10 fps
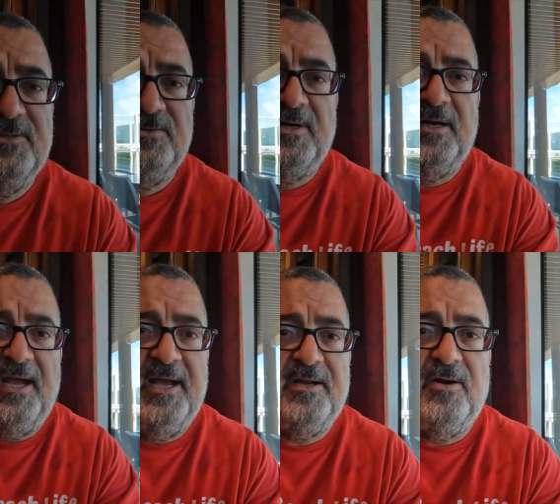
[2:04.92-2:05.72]
to uh,
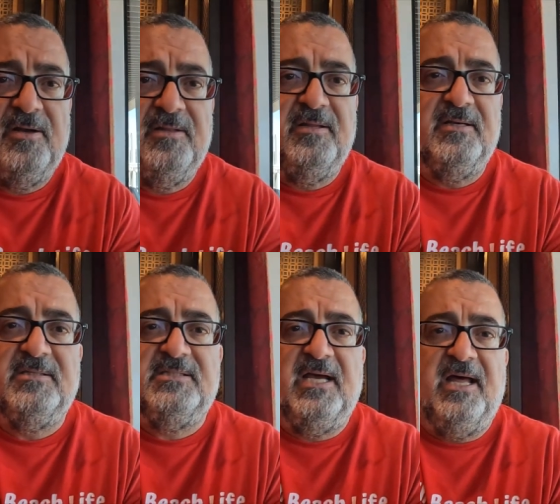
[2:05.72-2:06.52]
add on
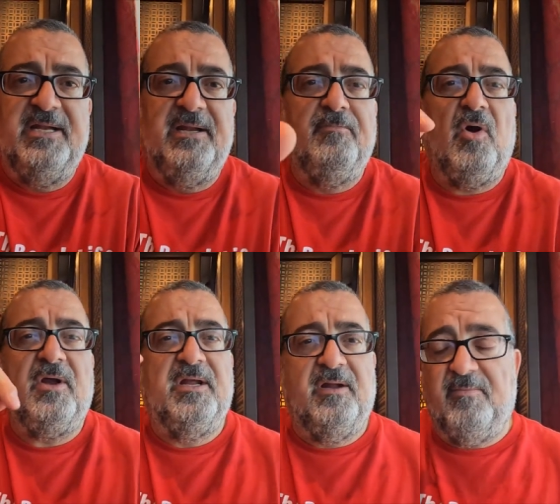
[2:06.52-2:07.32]
the salad. I didn't
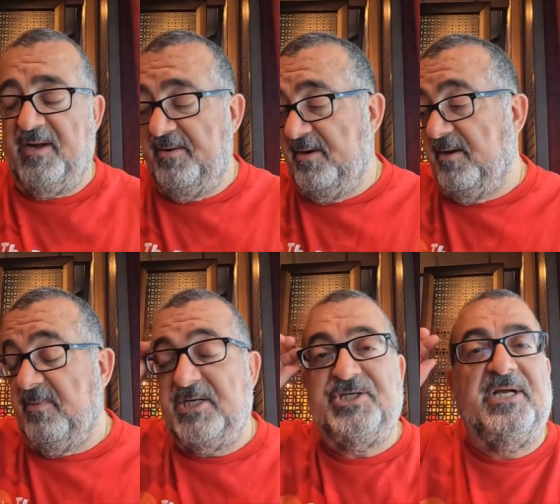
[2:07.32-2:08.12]
mark it on my on
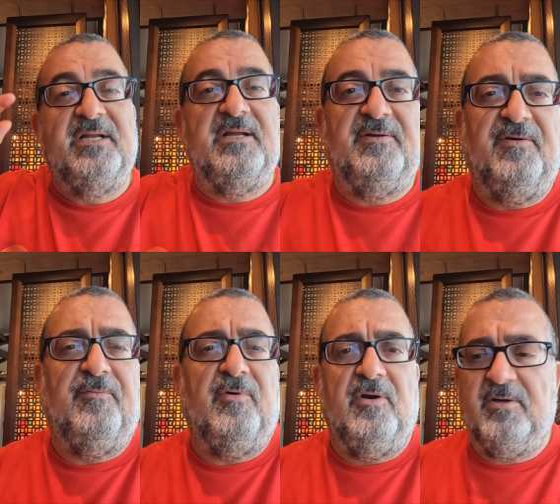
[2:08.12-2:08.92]
my sheet that
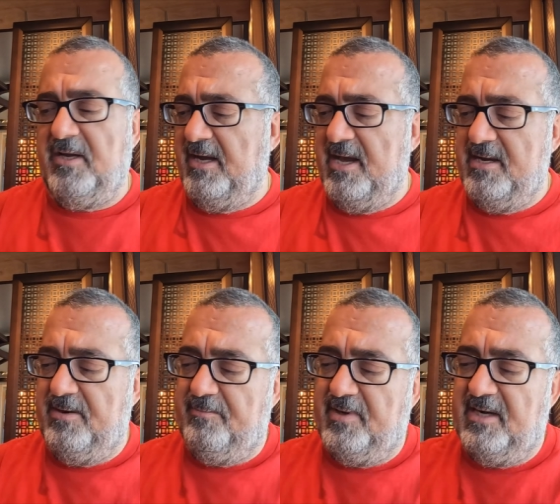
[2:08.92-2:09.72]
you were looking at
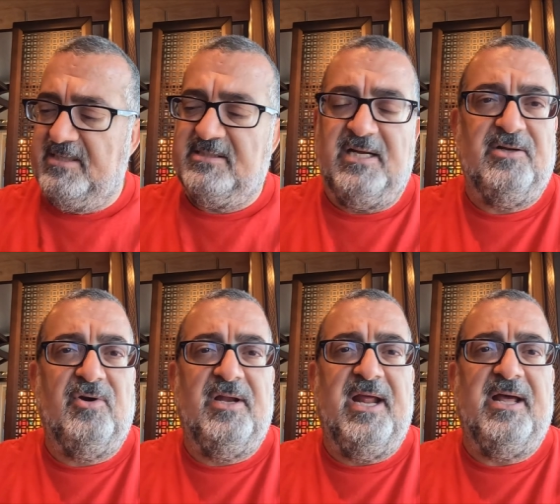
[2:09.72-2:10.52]
it, but I decided to
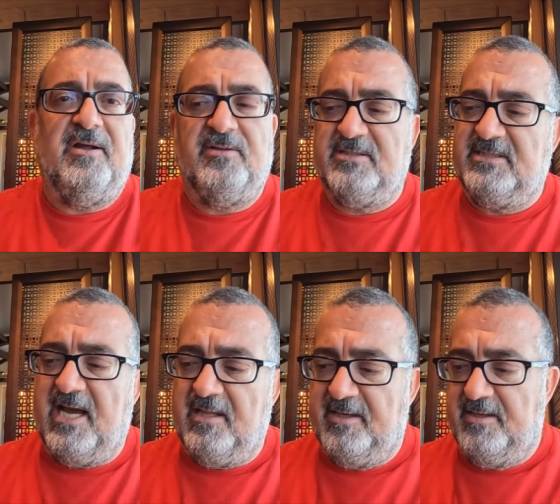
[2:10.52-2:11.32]
go ahead and add on the
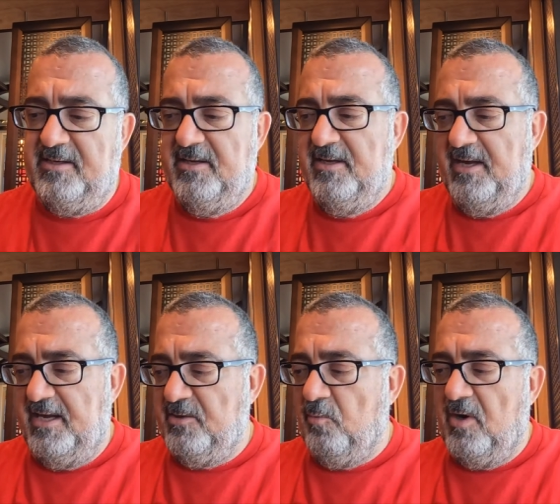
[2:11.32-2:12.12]
salad
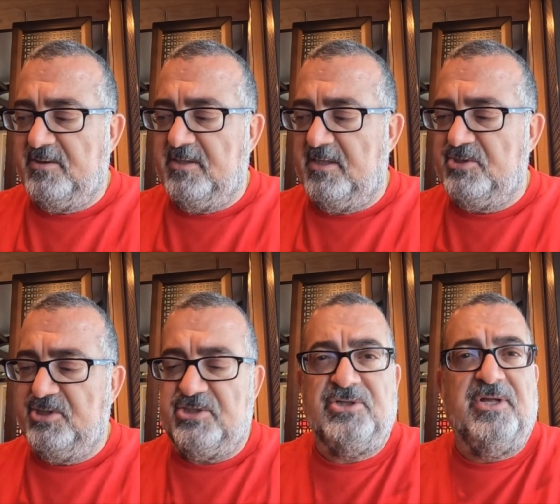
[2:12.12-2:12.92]
and the
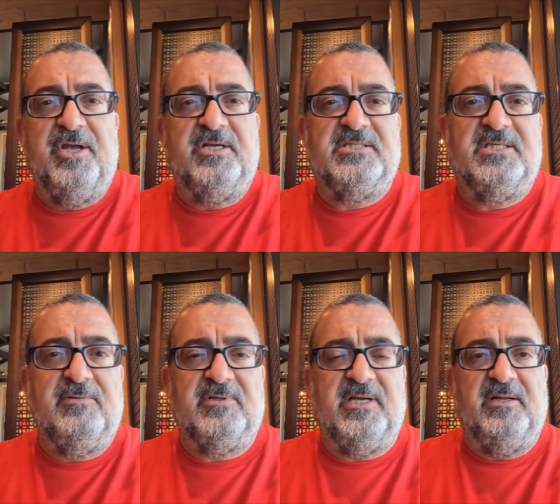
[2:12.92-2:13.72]
wontons just so that you could
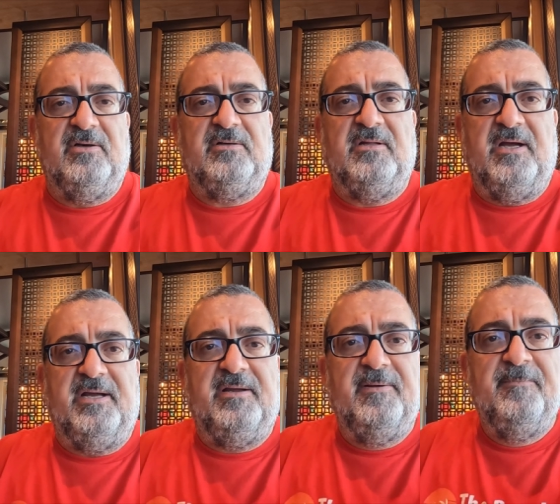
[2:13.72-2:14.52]
see what they look
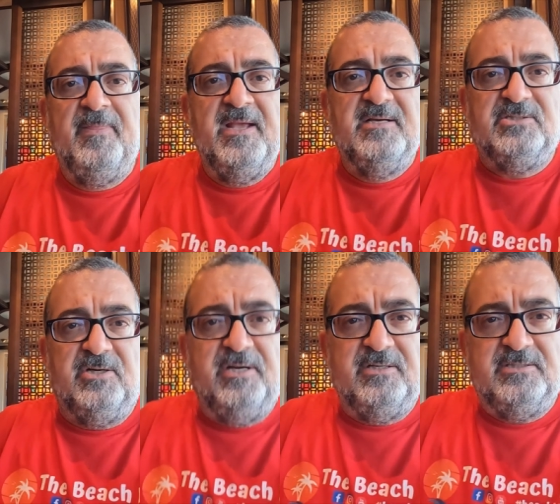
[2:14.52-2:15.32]
like.
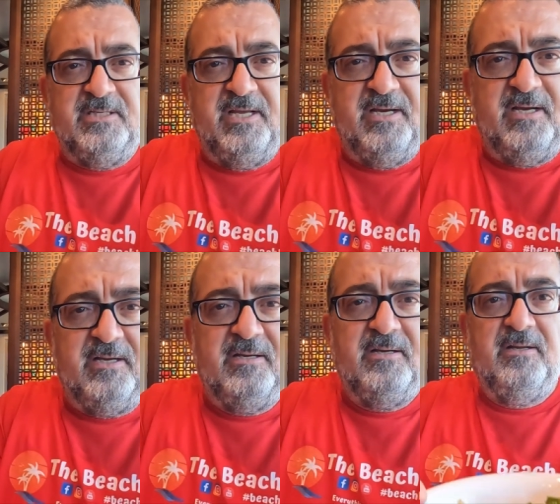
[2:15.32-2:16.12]
So here's the
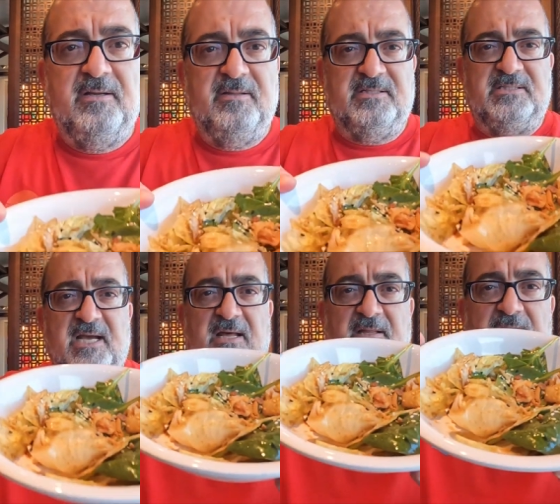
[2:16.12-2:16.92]
uh, the
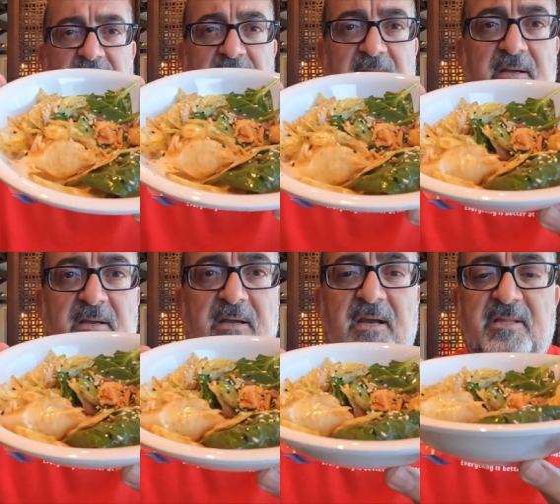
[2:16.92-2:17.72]
salad.
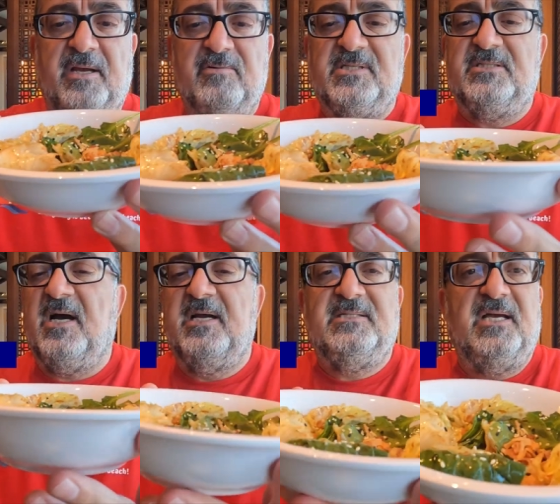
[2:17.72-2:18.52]
I think it was a
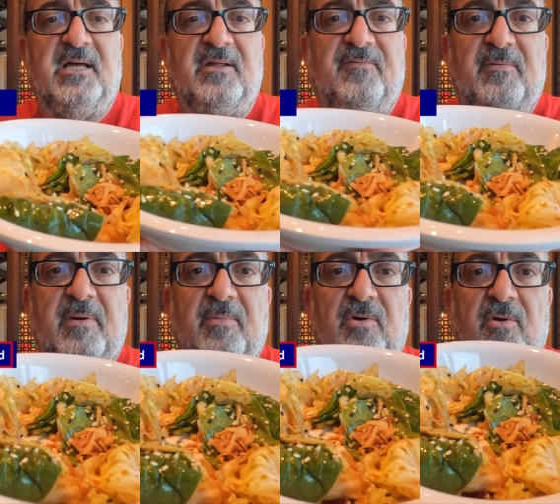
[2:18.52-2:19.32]
Thai salad if I
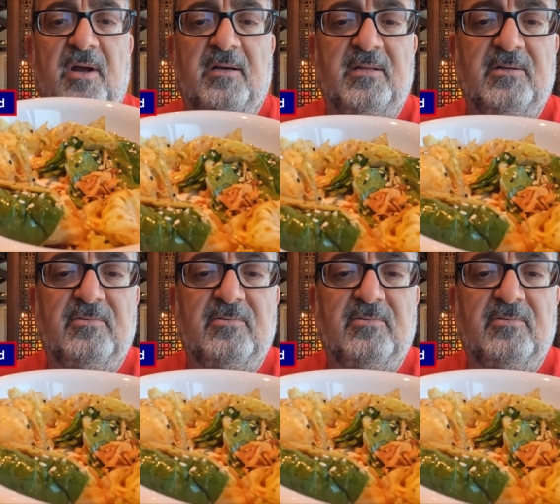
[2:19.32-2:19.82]
remember correctly.